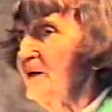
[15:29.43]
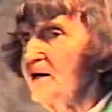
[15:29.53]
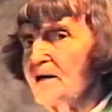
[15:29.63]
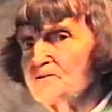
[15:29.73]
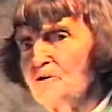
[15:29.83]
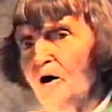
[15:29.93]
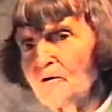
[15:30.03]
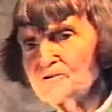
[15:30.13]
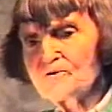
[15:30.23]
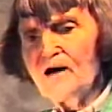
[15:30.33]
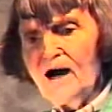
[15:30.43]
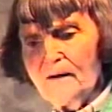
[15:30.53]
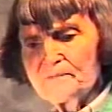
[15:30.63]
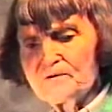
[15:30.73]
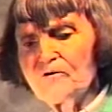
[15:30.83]
because those
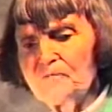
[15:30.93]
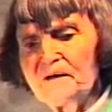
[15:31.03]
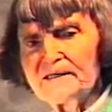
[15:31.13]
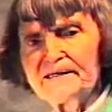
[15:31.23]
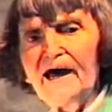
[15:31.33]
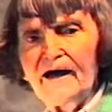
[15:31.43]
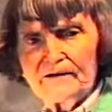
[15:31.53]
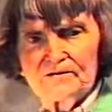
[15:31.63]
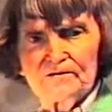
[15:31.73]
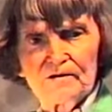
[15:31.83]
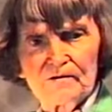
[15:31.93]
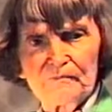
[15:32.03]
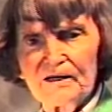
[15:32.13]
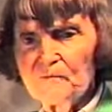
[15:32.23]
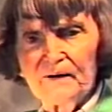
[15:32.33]
crops going to be attacked
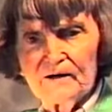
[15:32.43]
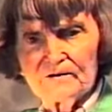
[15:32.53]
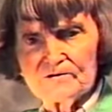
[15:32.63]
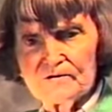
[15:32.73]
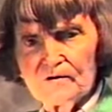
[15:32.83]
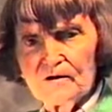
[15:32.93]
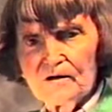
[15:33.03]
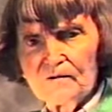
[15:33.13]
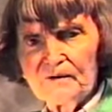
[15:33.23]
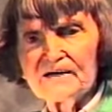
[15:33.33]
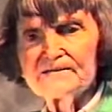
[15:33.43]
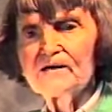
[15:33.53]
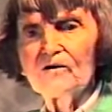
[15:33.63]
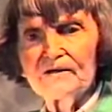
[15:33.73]
by the bugs because they are